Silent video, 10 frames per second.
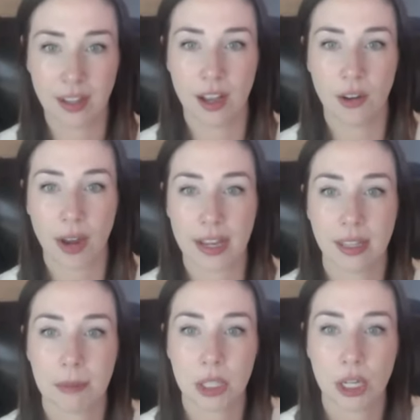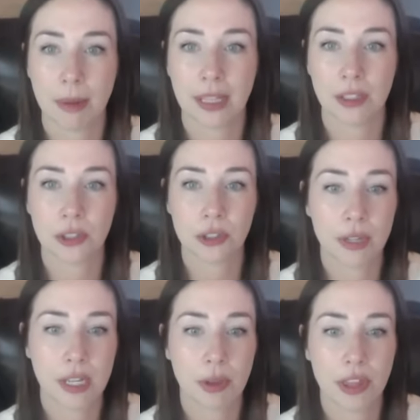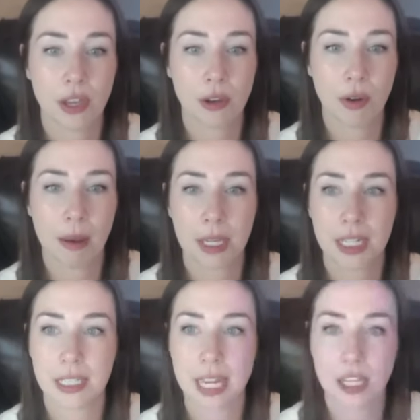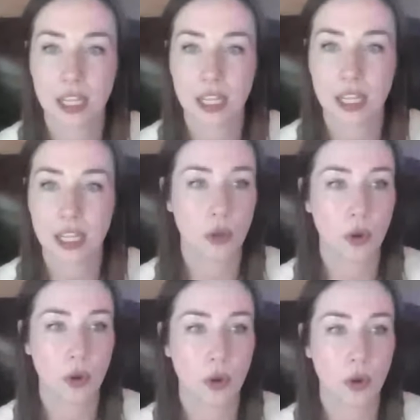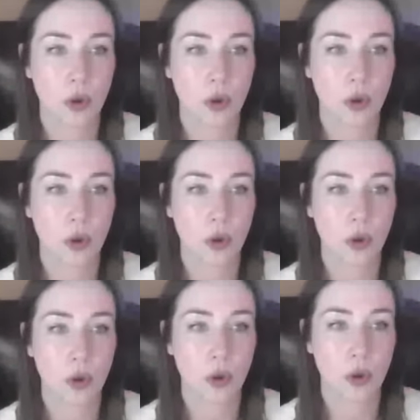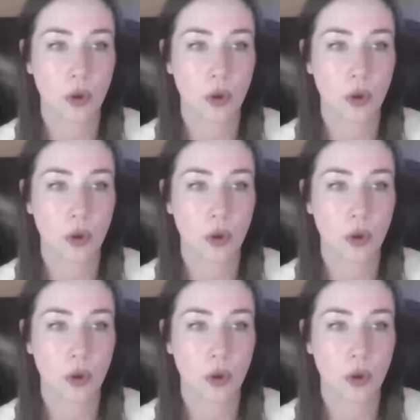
Okay, let me share my little screen with you. I'm going to take you to back in the